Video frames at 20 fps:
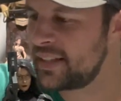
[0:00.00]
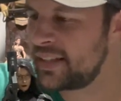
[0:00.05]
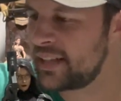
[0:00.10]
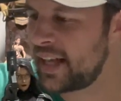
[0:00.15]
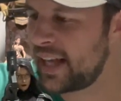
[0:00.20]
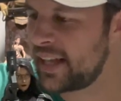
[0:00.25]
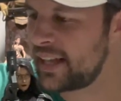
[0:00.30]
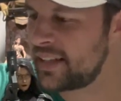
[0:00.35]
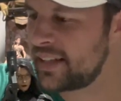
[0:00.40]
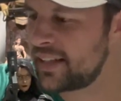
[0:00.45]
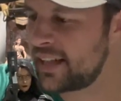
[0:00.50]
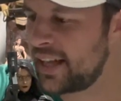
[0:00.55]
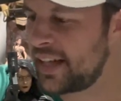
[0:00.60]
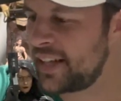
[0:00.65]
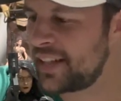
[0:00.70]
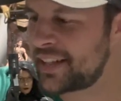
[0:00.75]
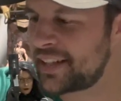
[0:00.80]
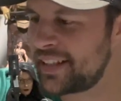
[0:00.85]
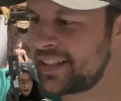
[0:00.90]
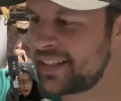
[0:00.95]
and
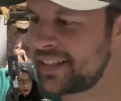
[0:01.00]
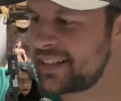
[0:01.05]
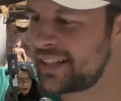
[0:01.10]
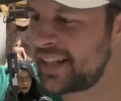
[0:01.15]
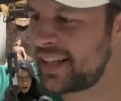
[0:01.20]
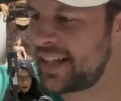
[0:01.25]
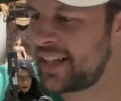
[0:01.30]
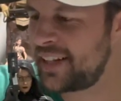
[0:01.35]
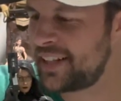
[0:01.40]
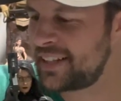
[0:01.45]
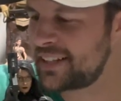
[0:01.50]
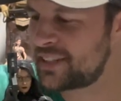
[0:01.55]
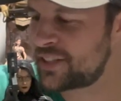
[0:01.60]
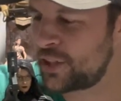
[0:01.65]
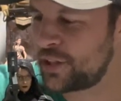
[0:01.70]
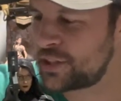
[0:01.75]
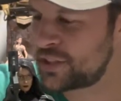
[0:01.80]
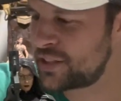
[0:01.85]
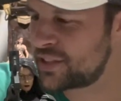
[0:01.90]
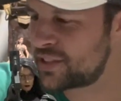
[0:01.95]
like
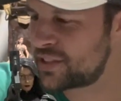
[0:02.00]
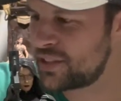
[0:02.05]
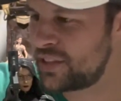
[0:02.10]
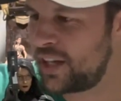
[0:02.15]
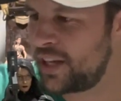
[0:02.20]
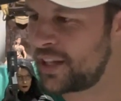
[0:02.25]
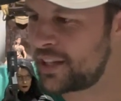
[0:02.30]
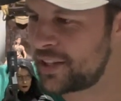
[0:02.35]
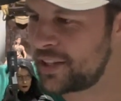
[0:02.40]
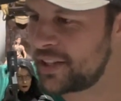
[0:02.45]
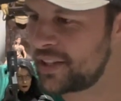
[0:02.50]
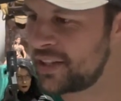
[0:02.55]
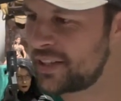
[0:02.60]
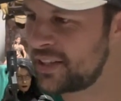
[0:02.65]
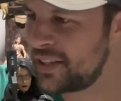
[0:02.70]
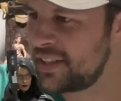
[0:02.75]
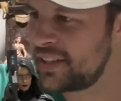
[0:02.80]
Sergeant Slaughter.